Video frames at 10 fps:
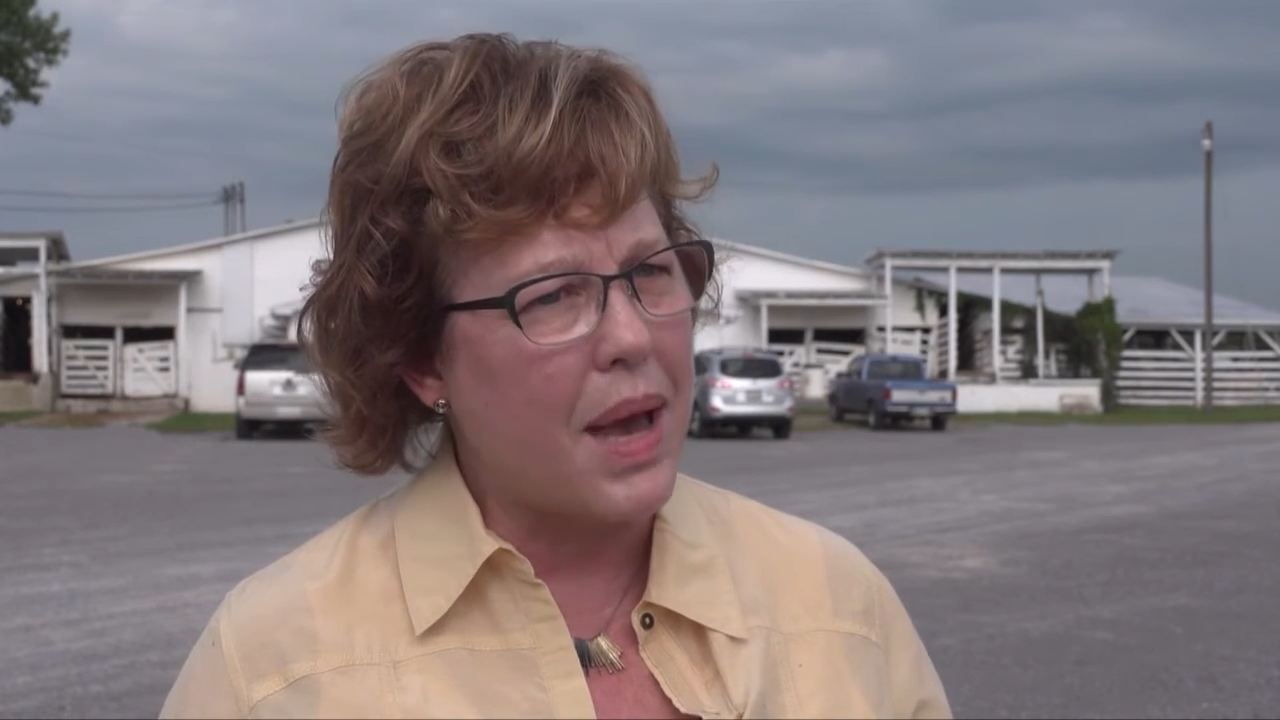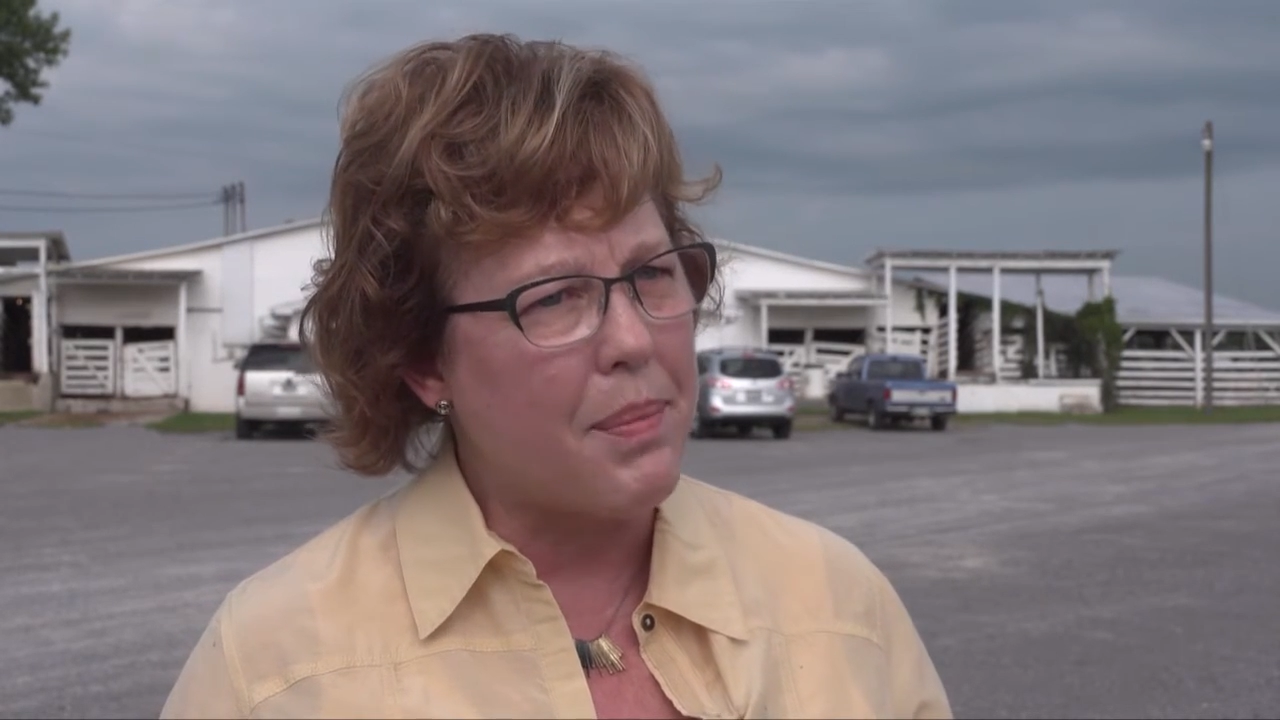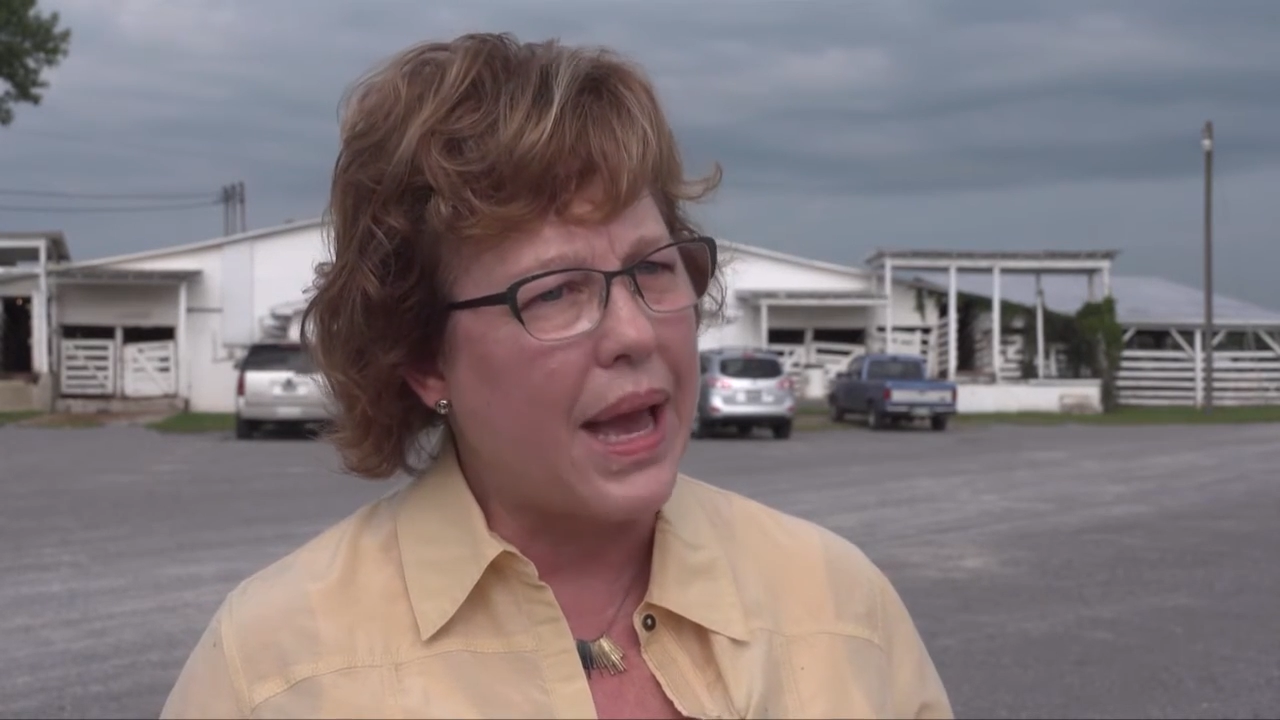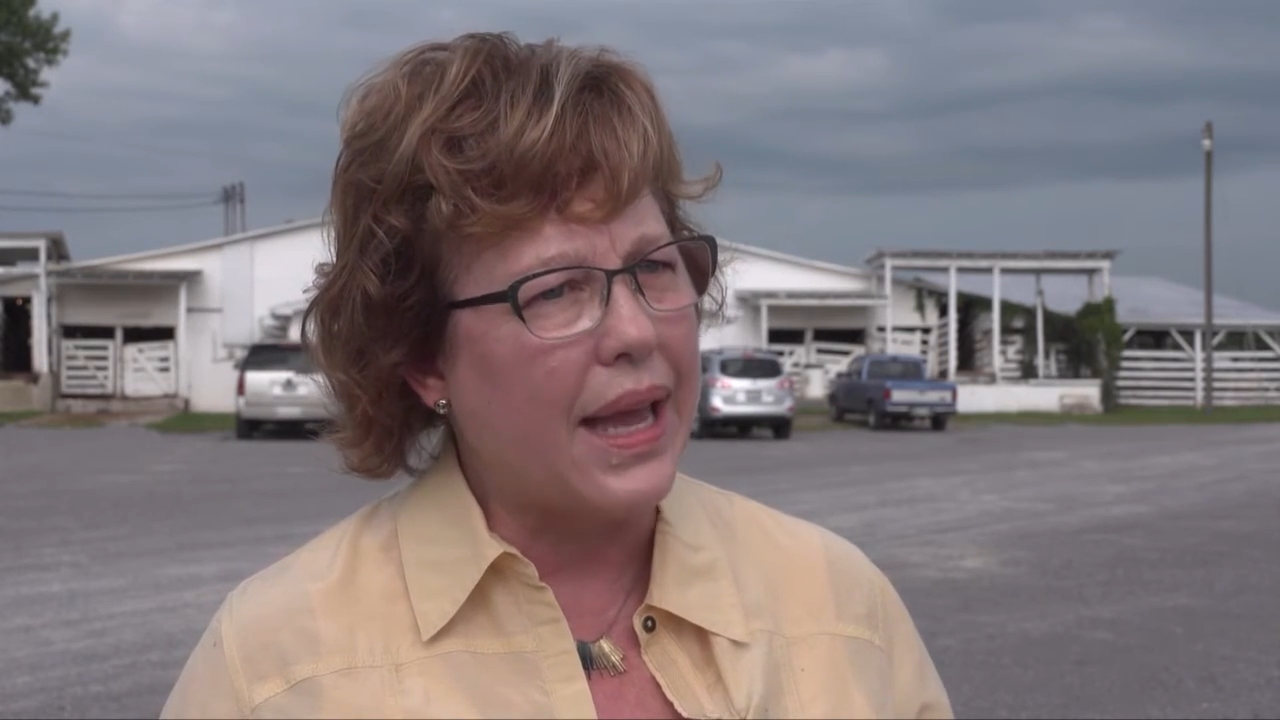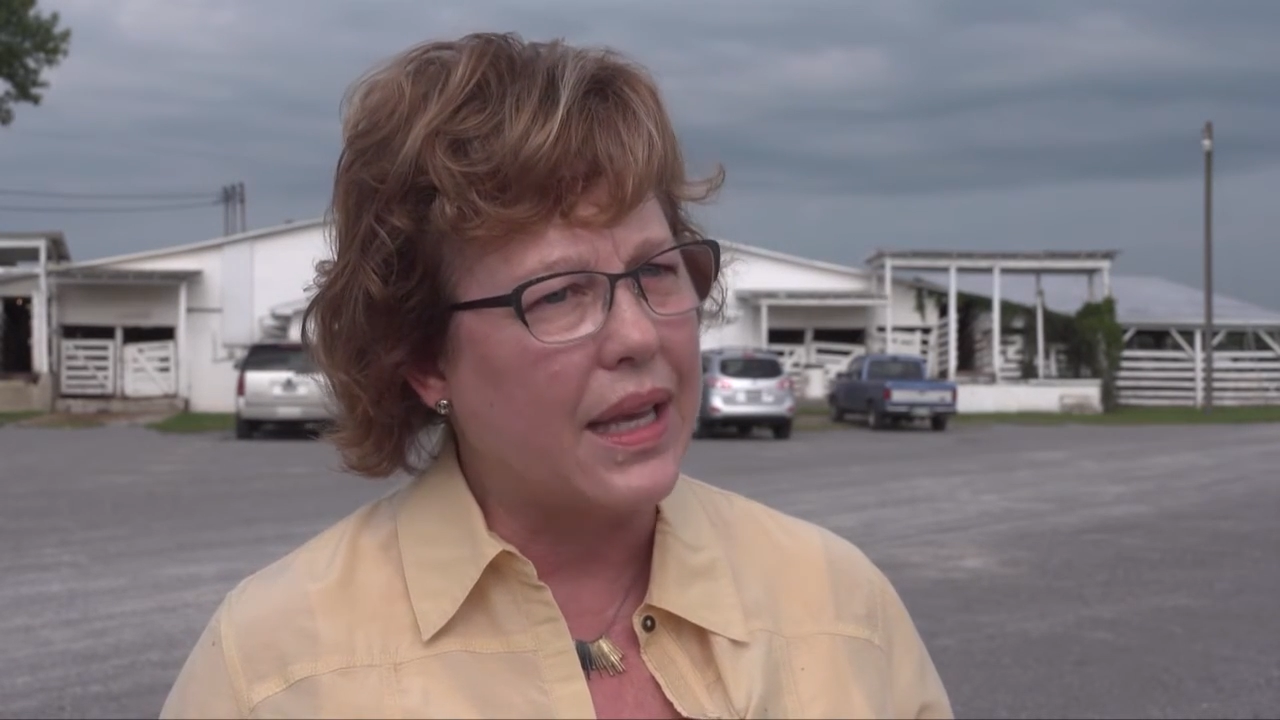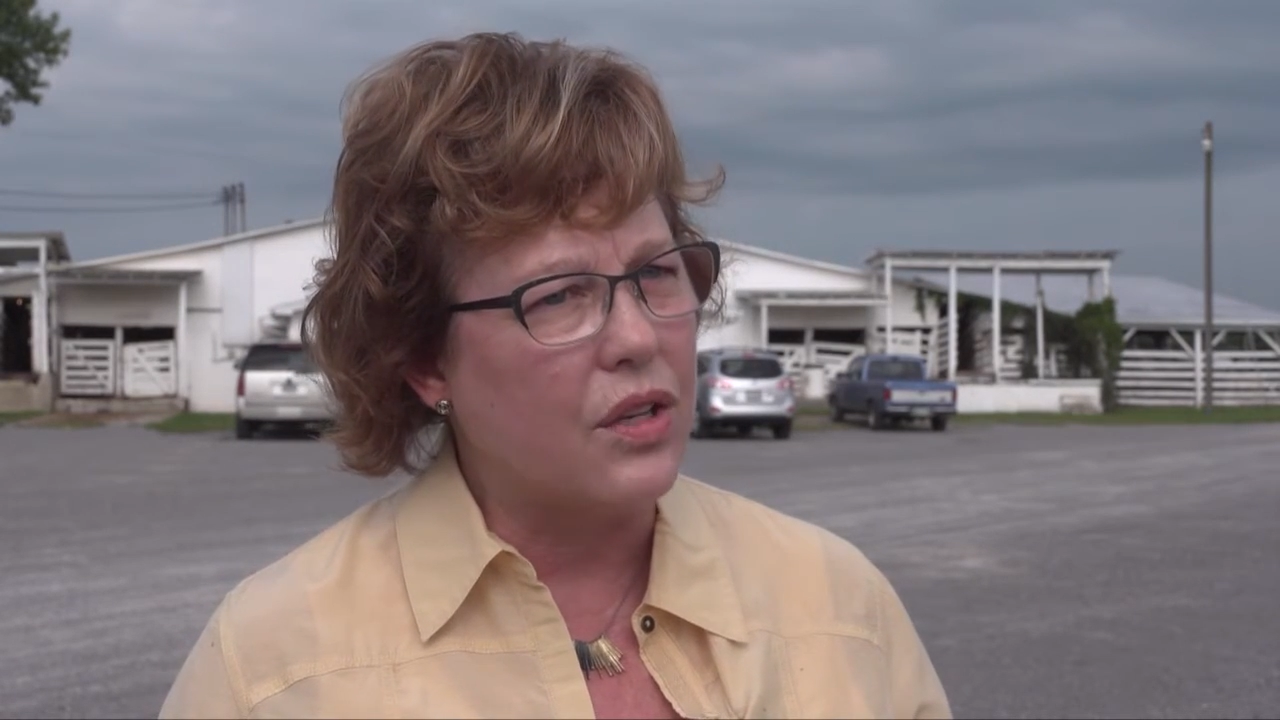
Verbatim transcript: my back